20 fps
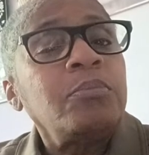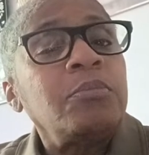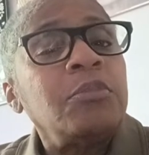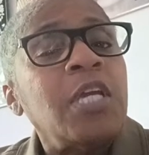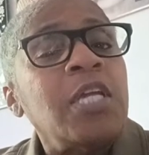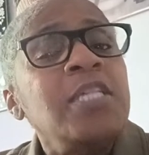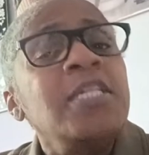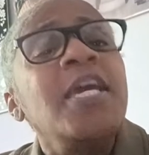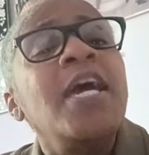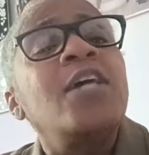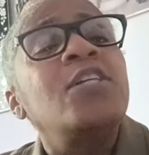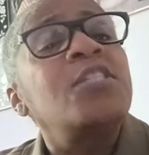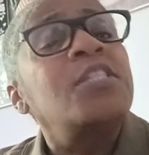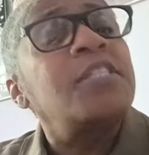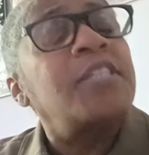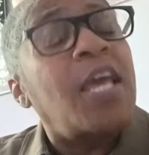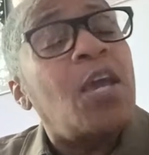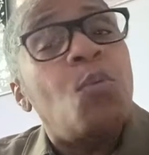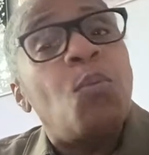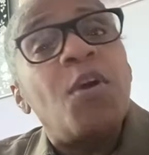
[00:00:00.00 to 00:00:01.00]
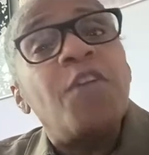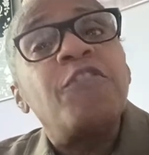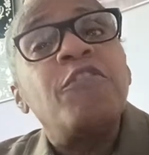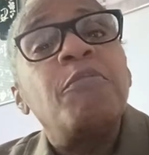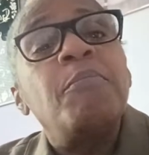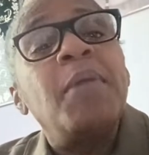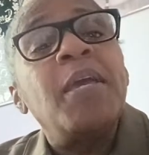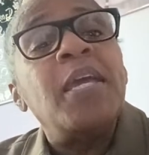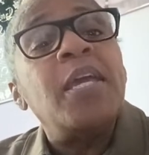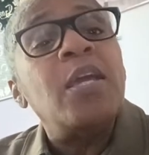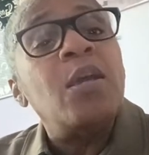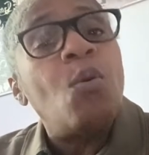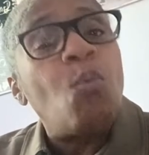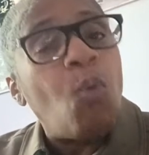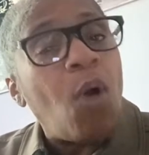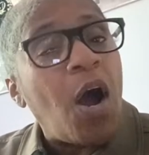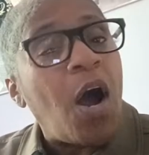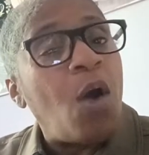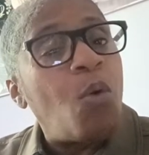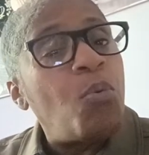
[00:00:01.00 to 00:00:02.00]
yeah stay with me
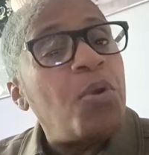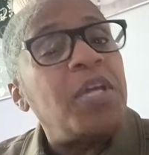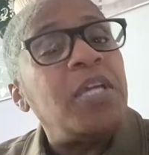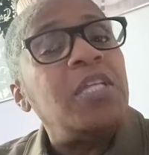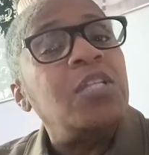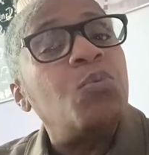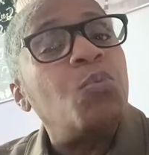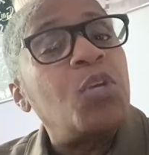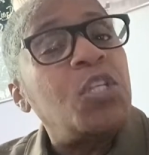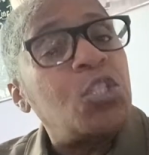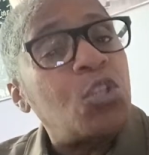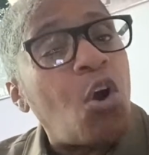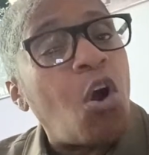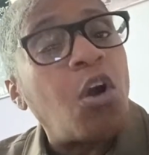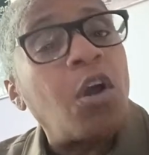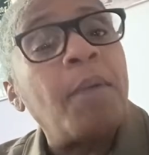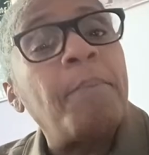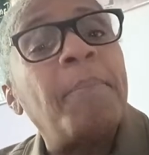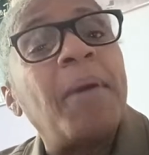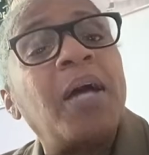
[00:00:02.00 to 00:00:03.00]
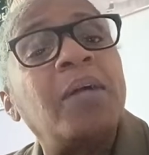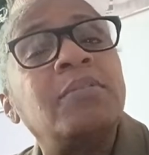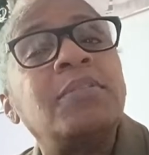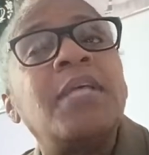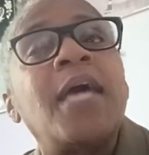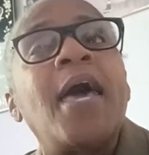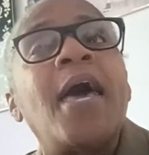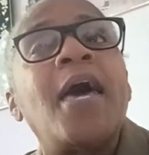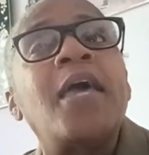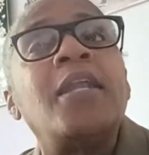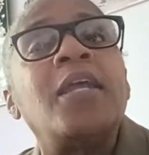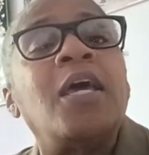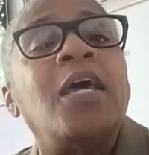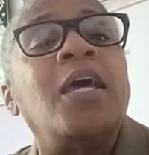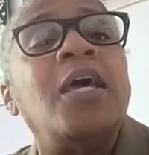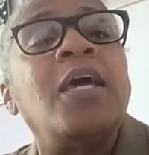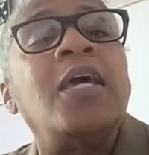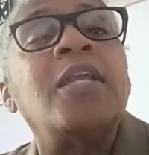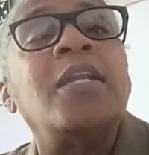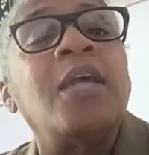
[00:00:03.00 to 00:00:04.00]
while we we talk about that
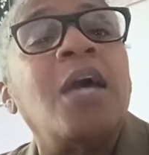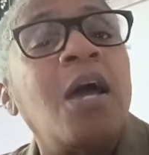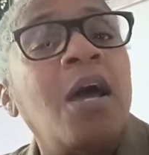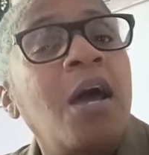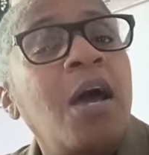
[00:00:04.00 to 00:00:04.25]
and